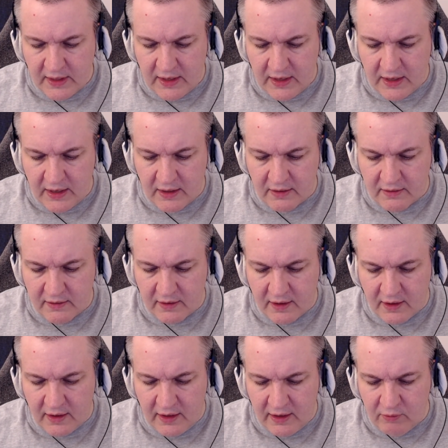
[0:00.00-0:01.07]
and
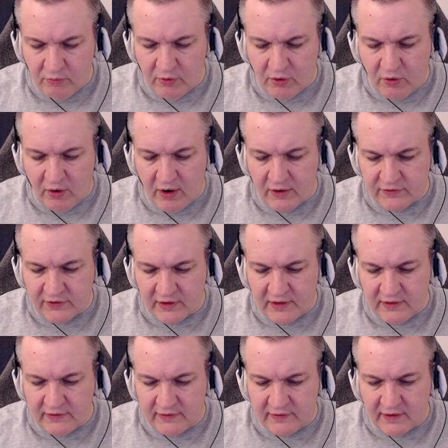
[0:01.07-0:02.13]
it requires at
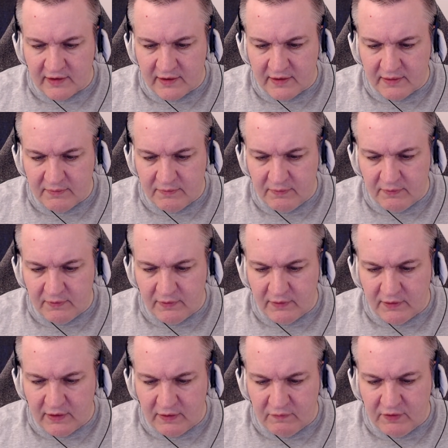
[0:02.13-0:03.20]
least
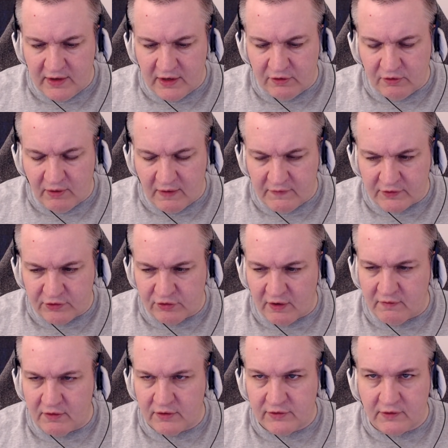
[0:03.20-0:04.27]
NVIDIA graphics
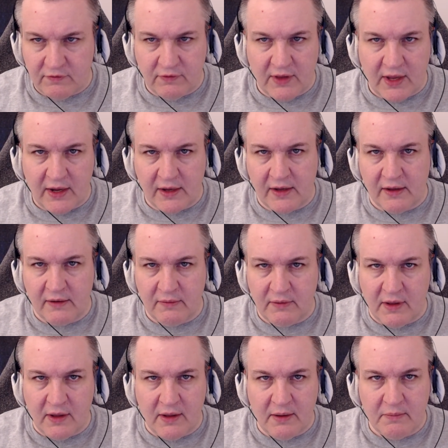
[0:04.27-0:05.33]
drivers of like
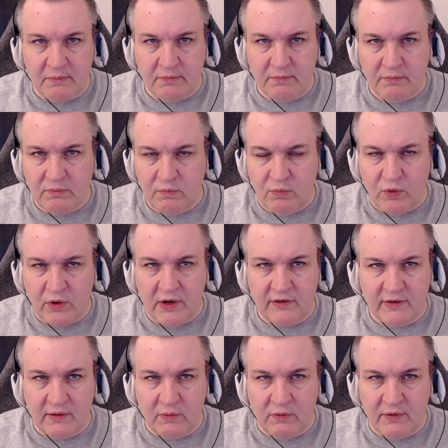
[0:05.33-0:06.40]
what is
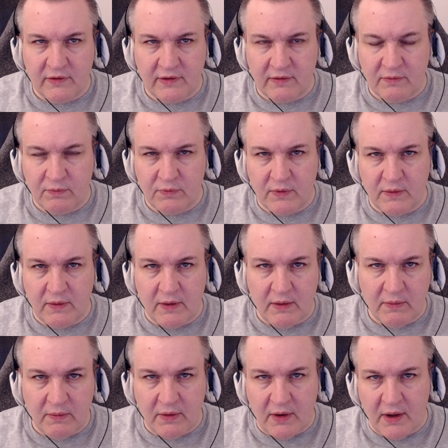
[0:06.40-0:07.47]
it? Is it
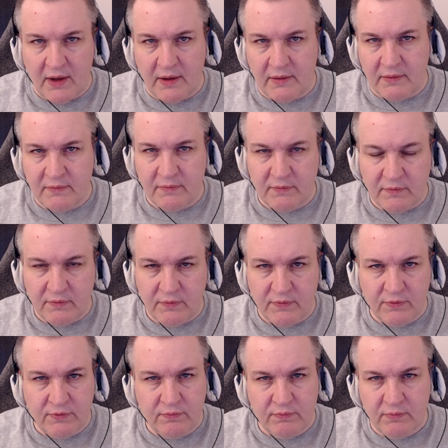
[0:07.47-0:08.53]
uh,
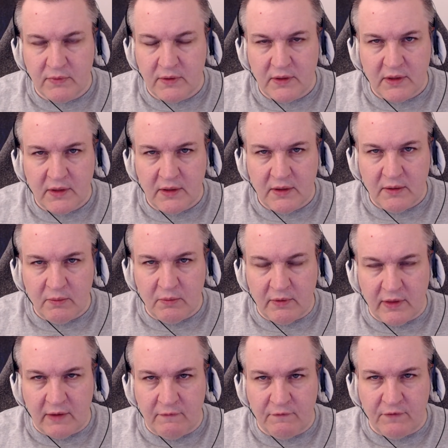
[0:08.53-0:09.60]
what are
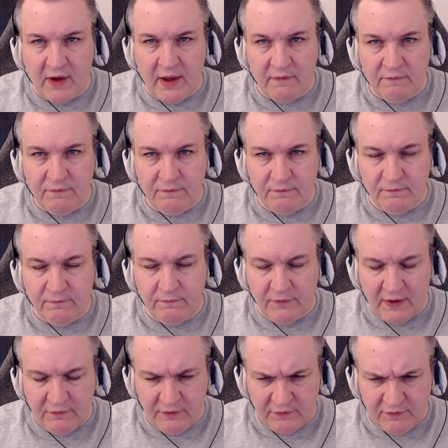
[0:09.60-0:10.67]
they
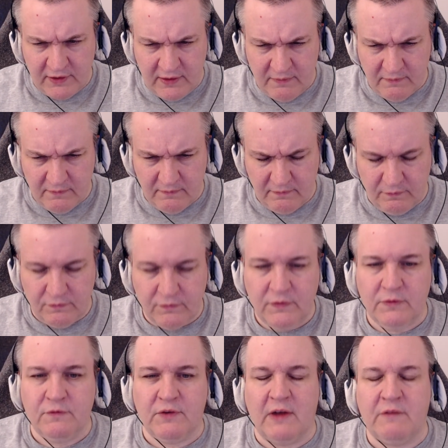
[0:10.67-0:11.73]
550?
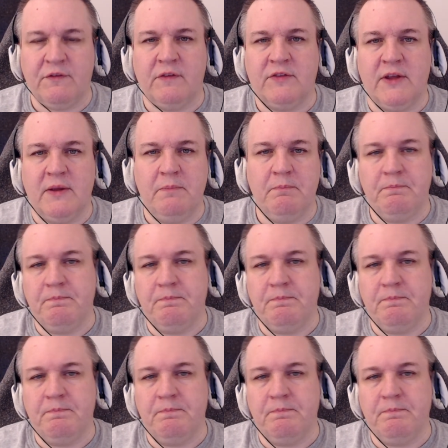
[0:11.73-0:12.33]
550,